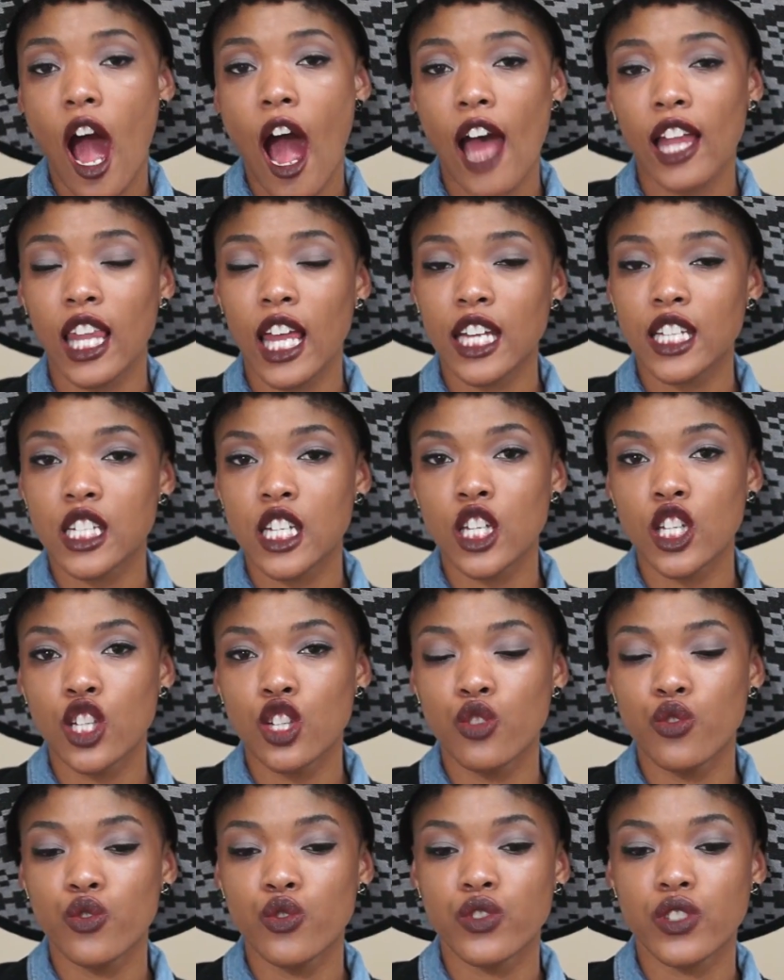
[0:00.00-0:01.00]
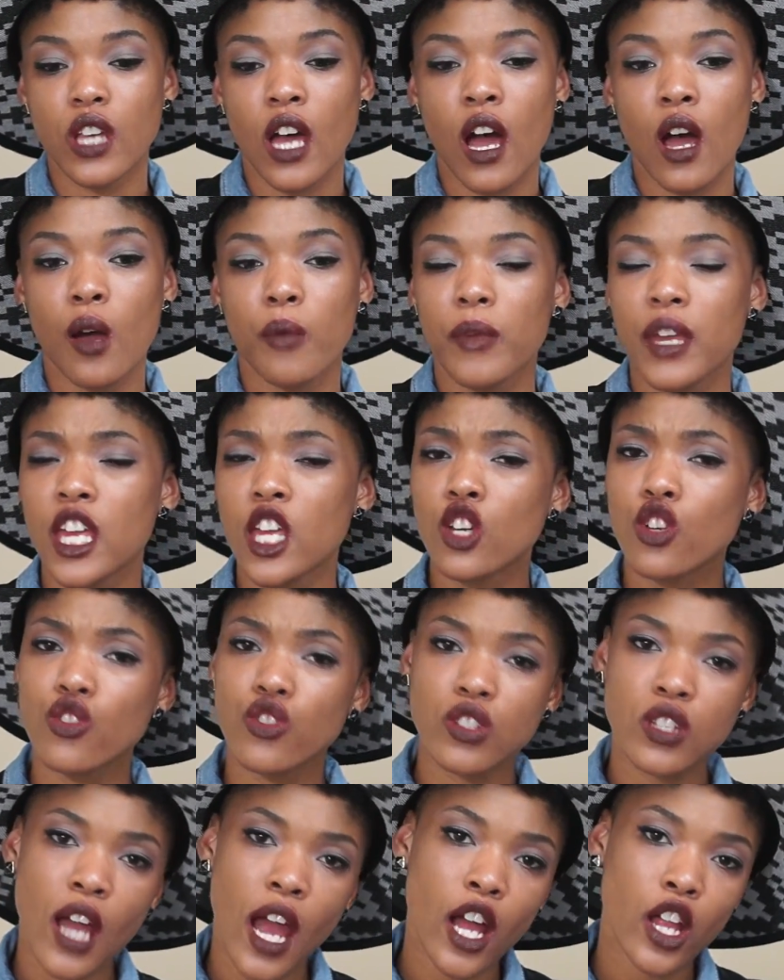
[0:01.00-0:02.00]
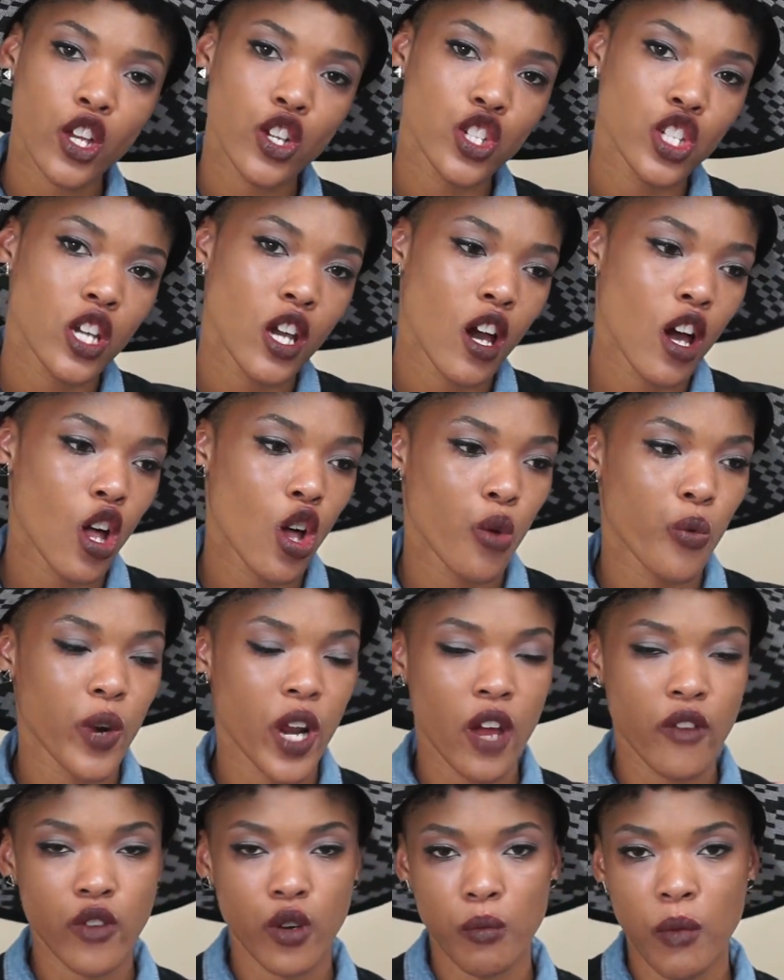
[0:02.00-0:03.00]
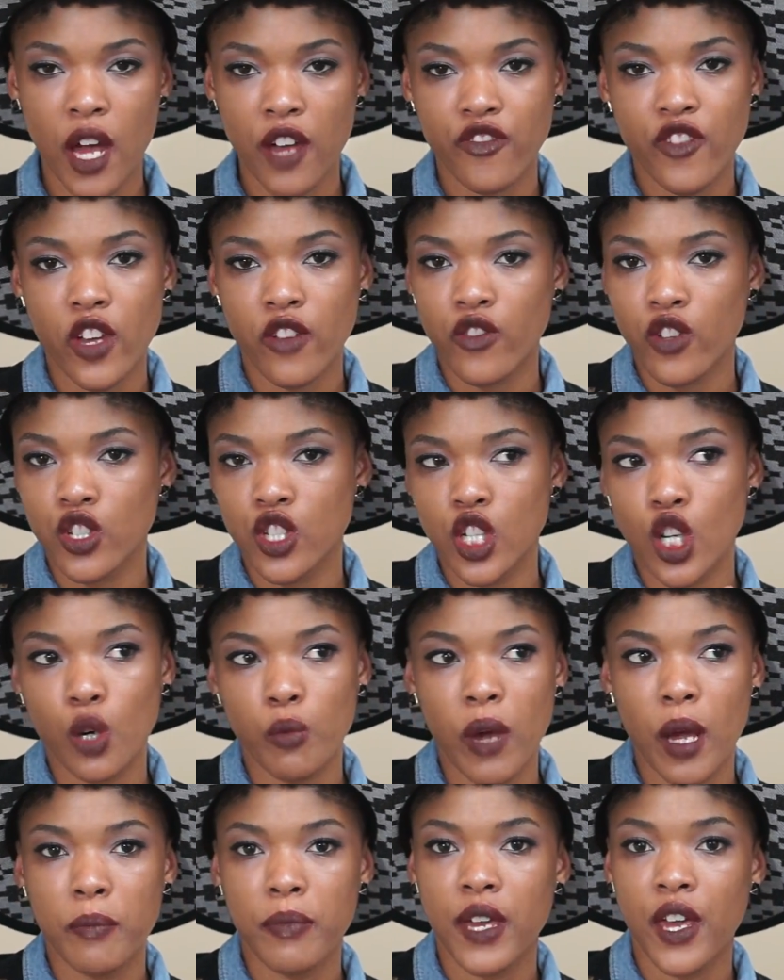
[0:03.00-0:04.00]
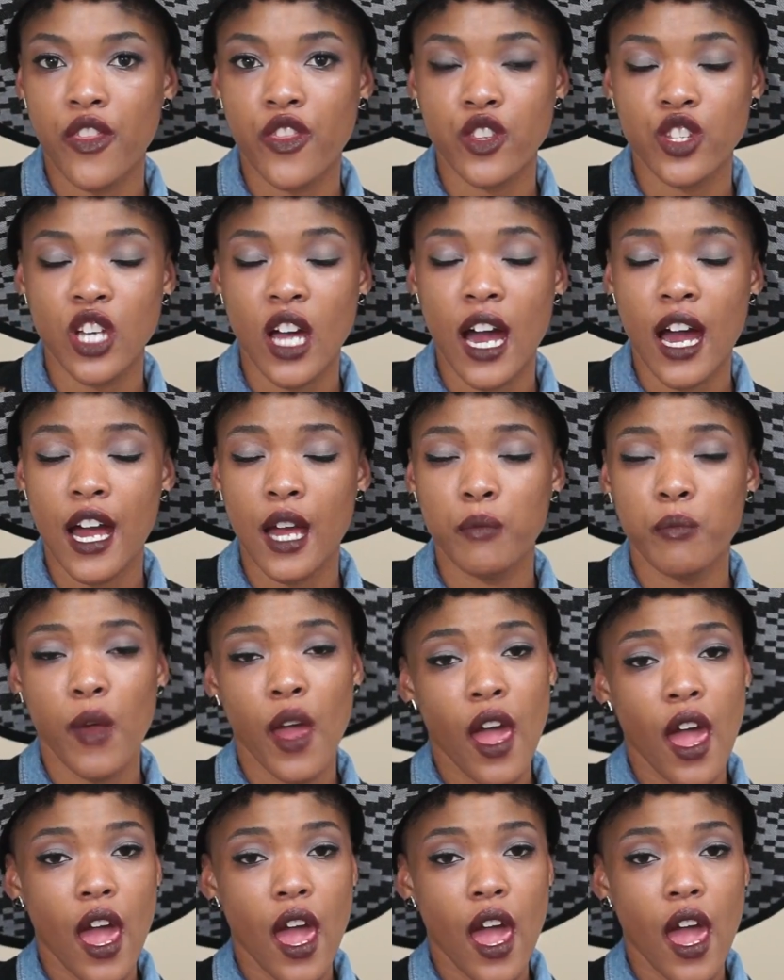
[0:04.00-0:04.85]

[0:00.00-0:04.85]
I like to use Eco Styler gel or whatever my favorite gel might be at the time,